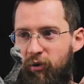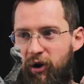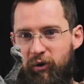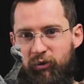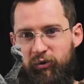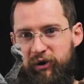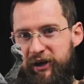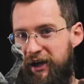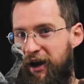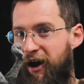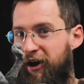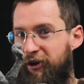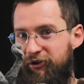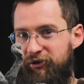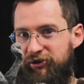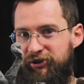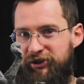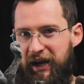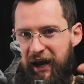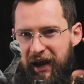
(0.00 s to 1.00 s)
where we
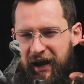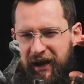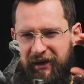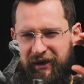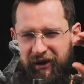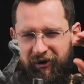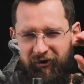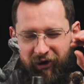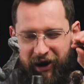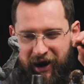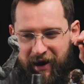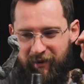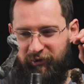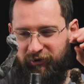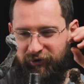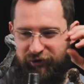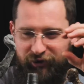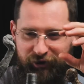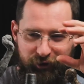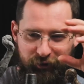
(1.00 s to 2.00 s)
understand and are
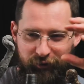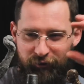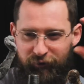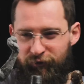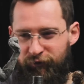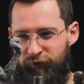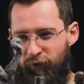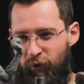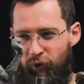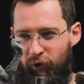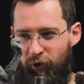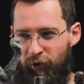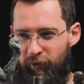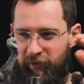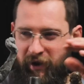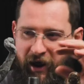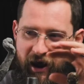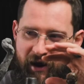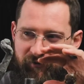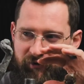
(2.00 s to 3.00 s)
able to form
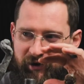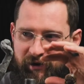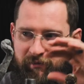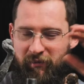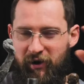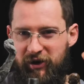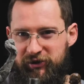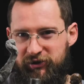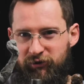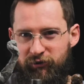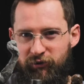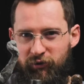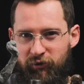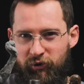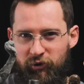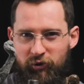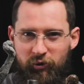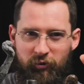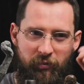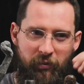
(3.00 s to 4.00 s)
every muscle
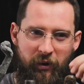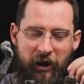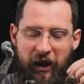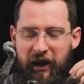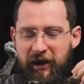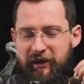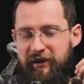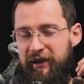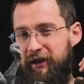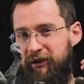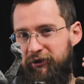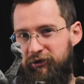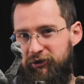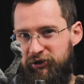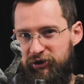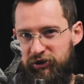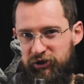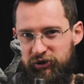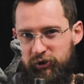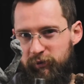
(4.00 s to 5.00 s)
group and that it
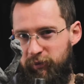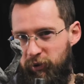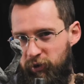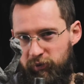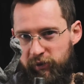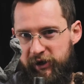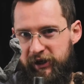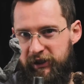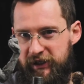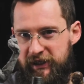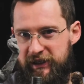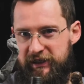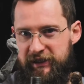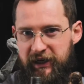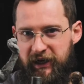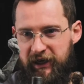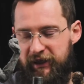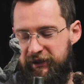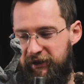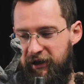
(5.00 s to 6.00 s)
looks super
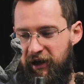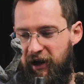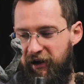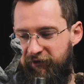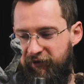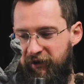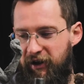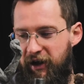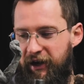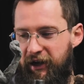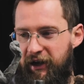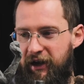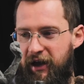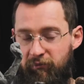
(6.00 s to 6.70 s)
realistic and lifelike.